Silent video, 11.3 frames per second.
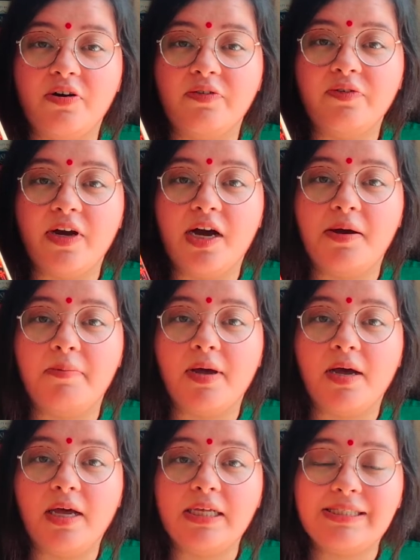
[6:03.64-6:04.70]
of
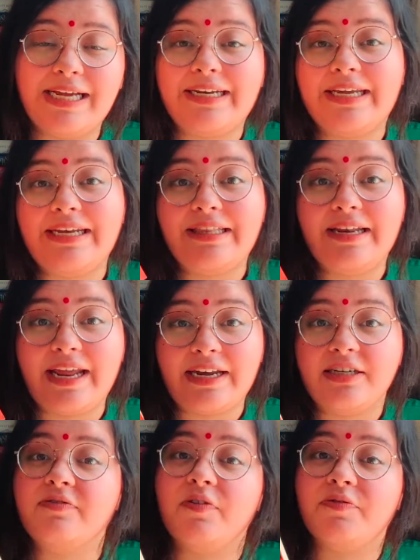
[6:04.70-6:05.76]
set in the
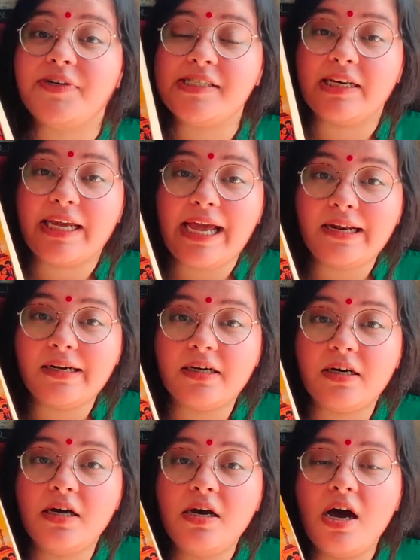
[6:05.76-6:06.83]
1950s in
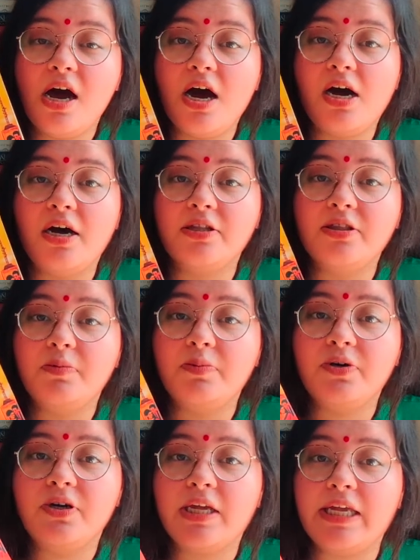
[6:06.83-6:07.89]
Calcutta. The
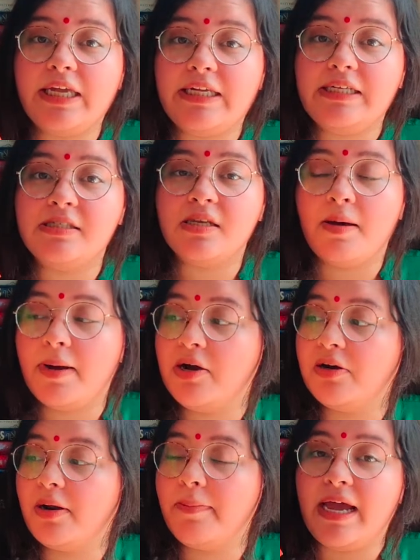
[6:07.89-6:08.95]
book is
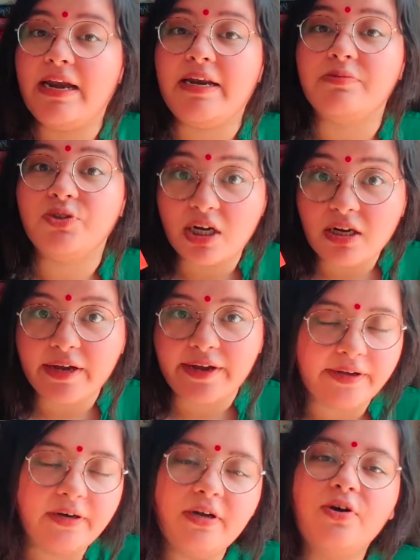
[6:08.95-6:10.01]
about a man named
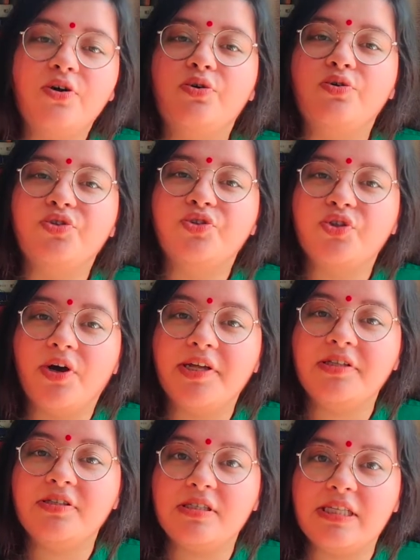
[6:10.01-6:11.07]
Shankar who
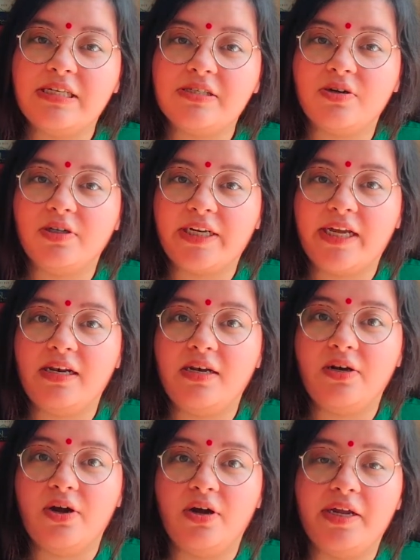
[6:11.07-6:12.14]
joins this hotel
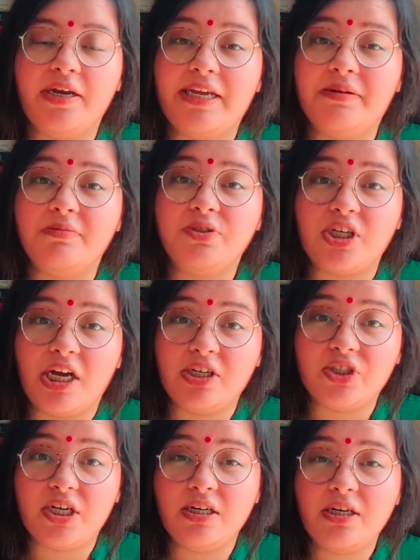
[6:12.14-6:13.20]
named Shah
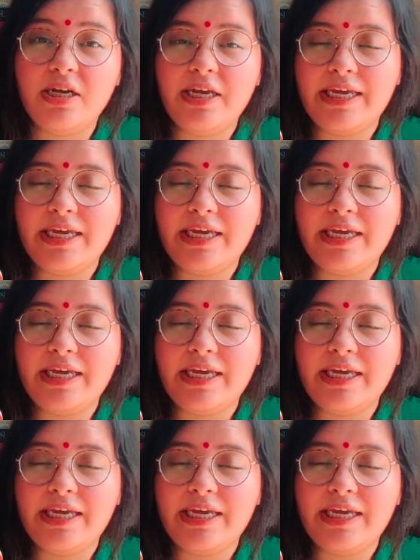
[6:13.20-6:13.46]
Jahan